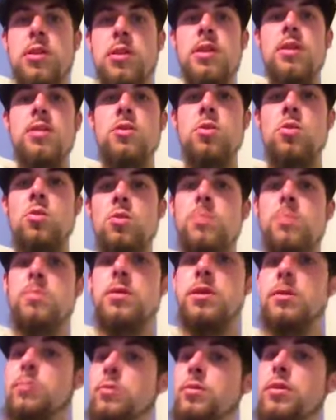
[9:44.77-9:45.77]
and anointed
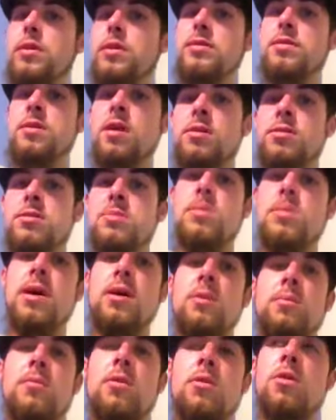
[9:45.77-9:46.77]
people that it talks
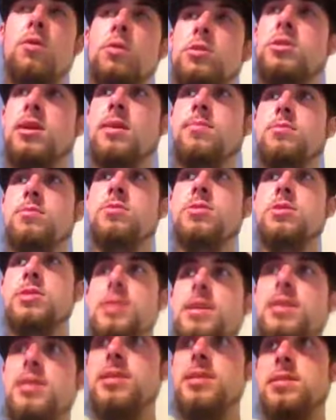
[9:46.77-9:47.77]
about in Mark chapter
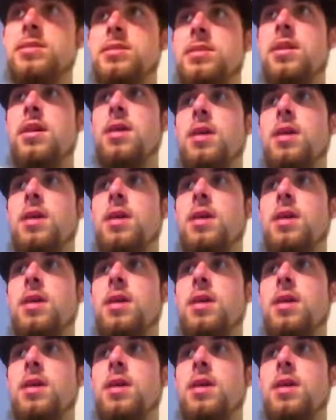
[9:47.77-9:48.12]
6.